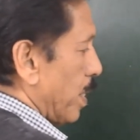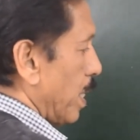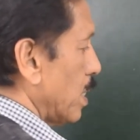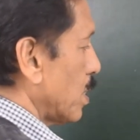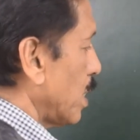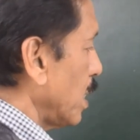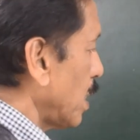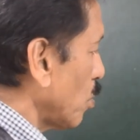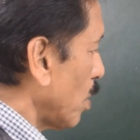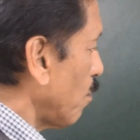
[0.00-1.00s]
is
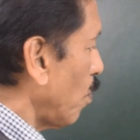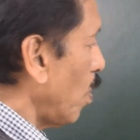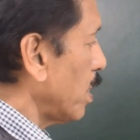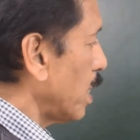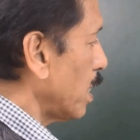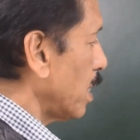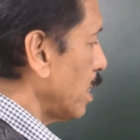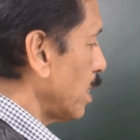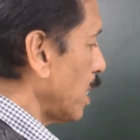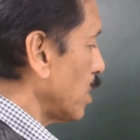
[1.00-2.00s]
3400
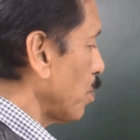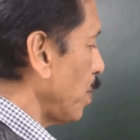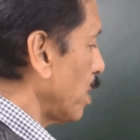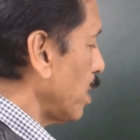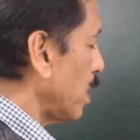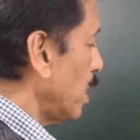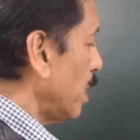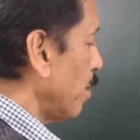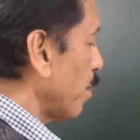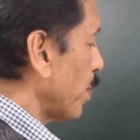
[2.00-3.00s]
tons meter.
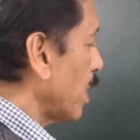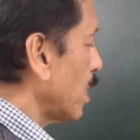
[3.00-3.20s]
The